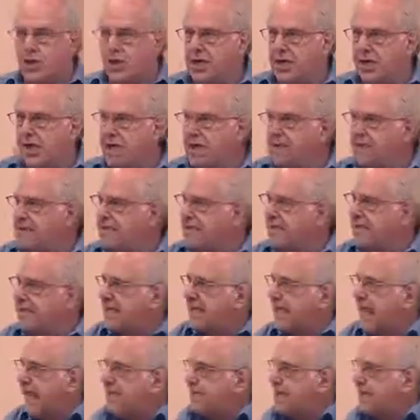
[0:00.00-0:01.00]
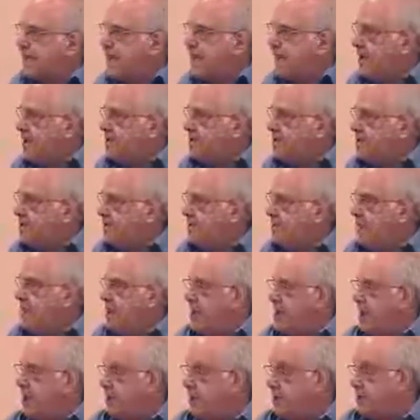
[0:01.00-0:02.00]
against capitalism
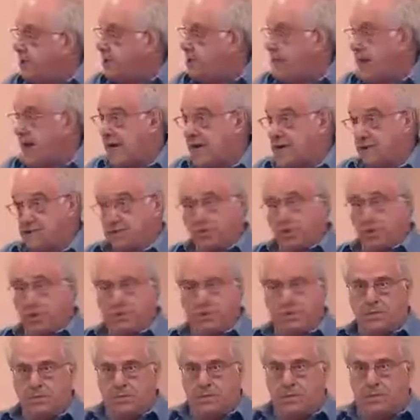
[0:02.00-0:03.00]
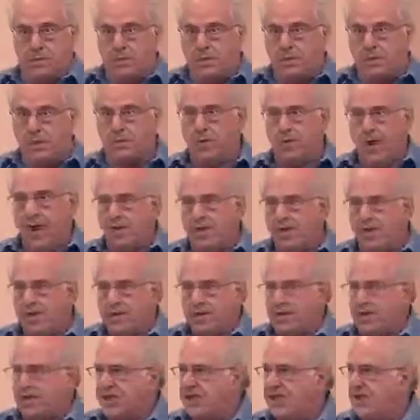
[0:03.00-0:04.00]
on the grounds of, what are we having
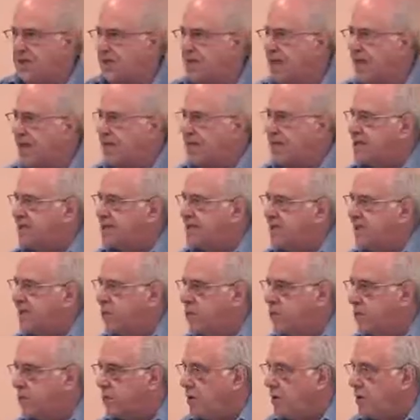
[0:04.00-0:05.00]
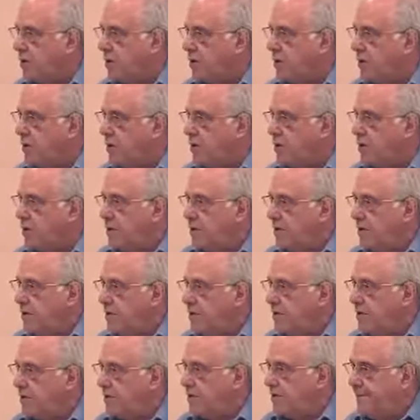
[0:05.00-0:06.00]
a system like this for?
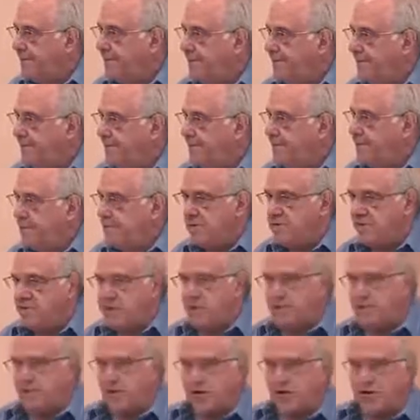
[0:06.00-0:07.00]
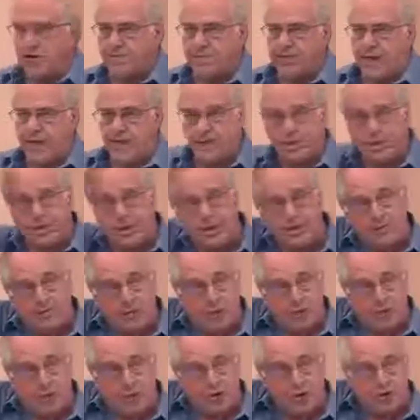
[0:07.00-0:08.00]
Some of you have heard me, because
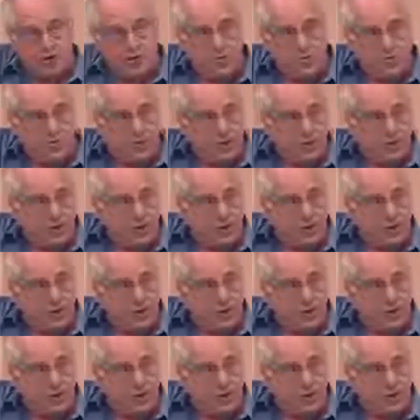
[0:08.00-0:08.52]
it works with my